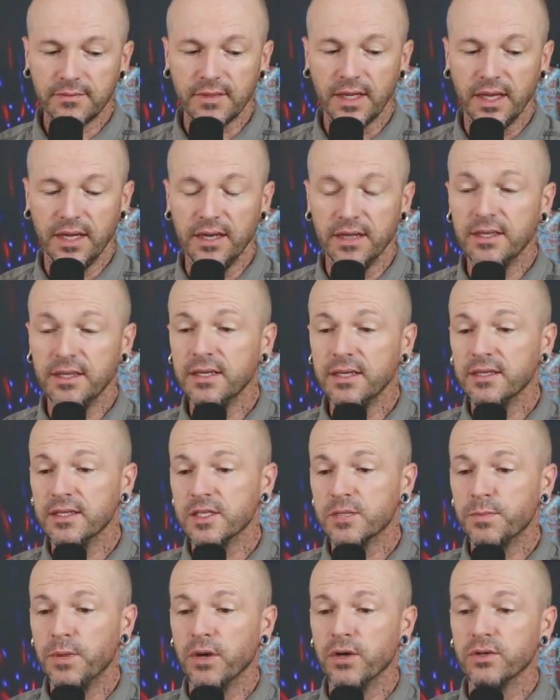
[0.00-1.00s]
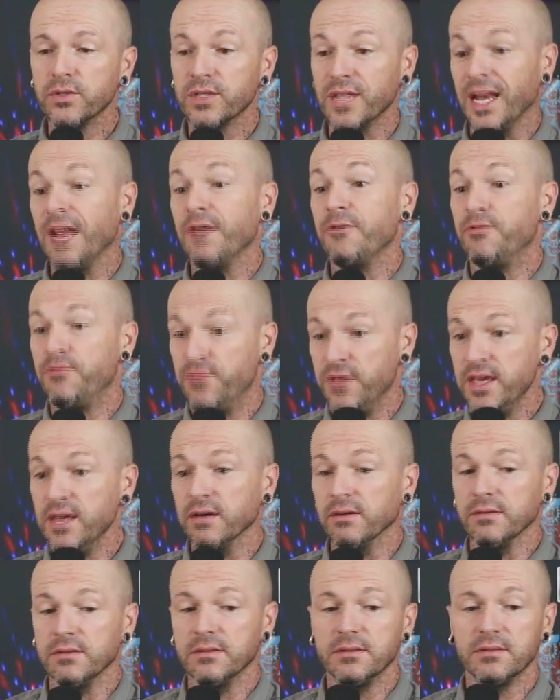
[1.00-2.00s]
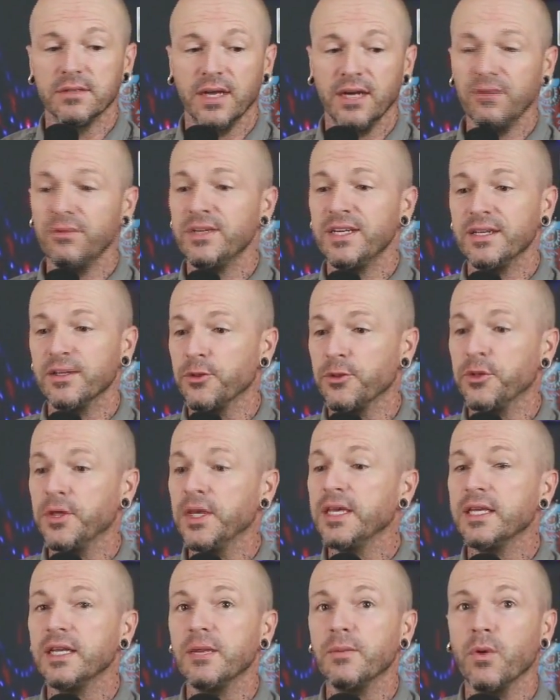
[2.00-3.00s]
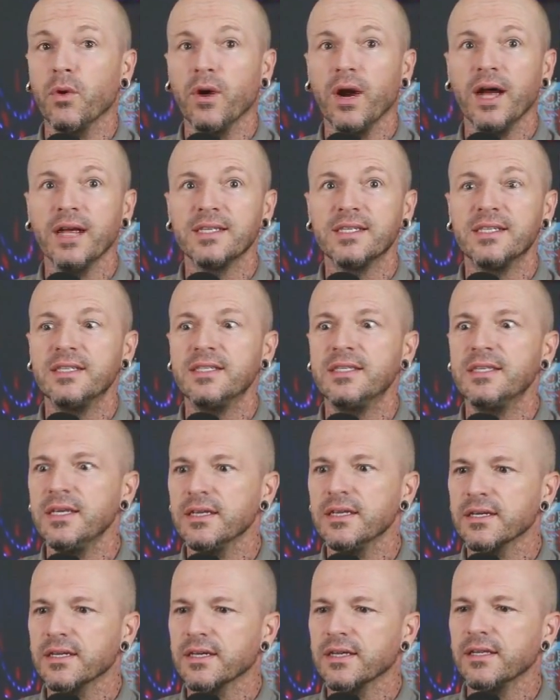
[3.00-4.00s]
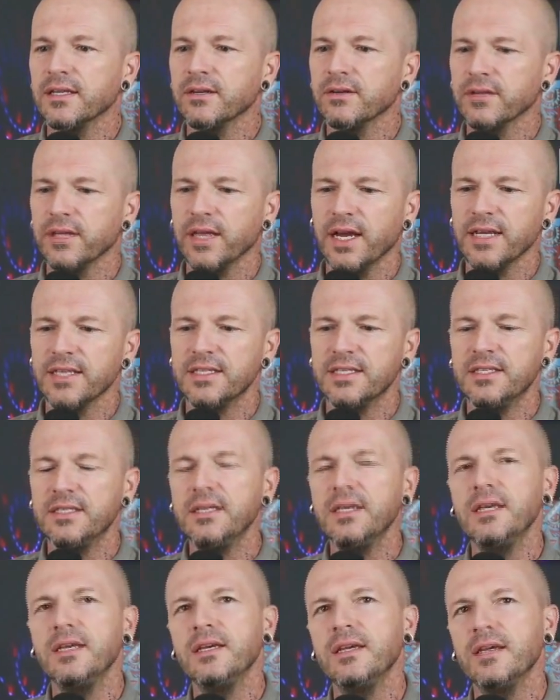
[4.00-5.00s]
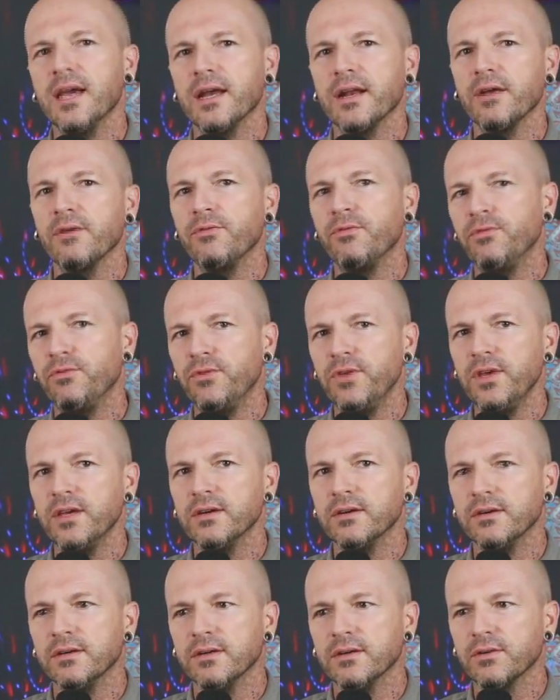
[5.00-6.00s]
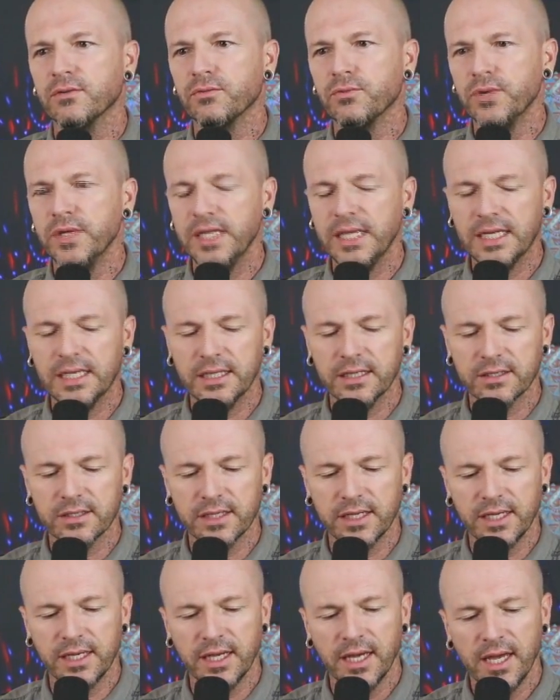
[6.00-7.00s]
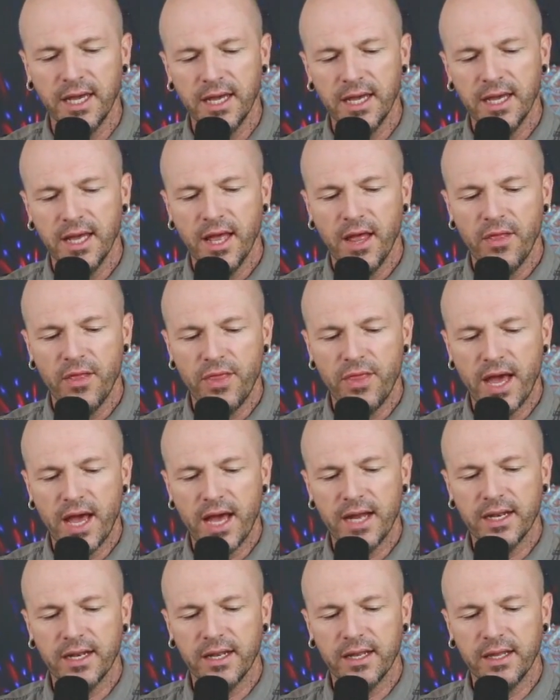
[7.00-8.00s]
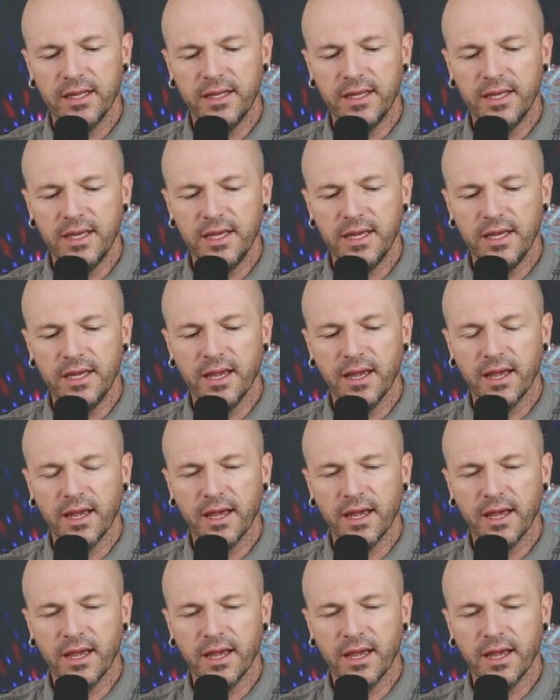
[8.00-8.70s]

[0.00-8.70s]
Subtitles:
And I think in this pose, and I don't need to think anymore. I see it clearly. I see and I feel really clearly that the